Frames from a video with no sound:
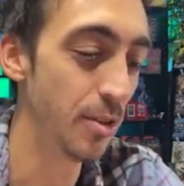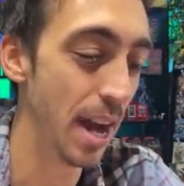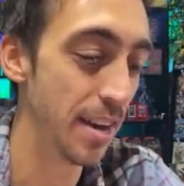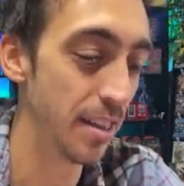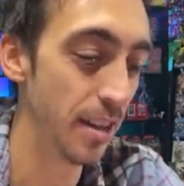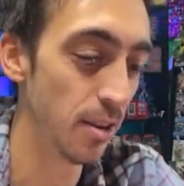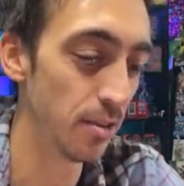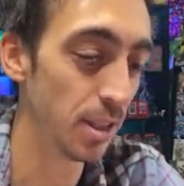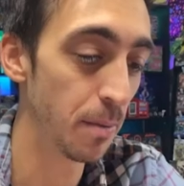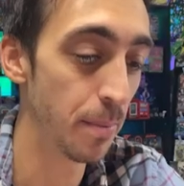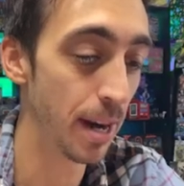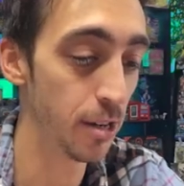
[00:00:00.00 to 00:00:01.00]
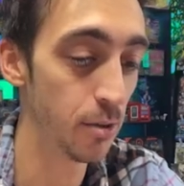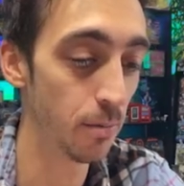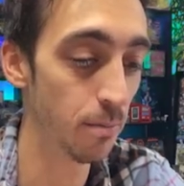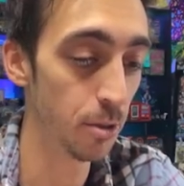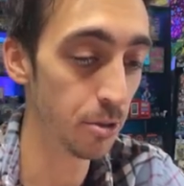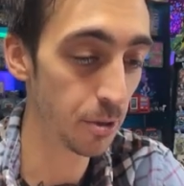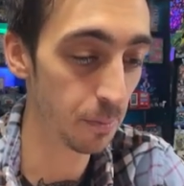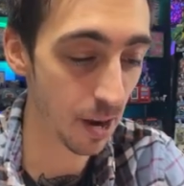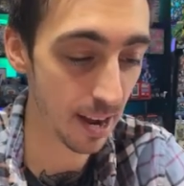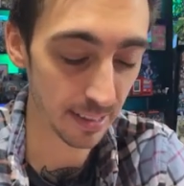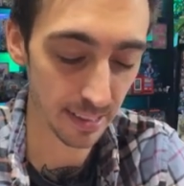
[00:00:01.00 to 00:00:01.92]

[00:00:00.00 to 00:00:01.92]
out of those compared to a booster box.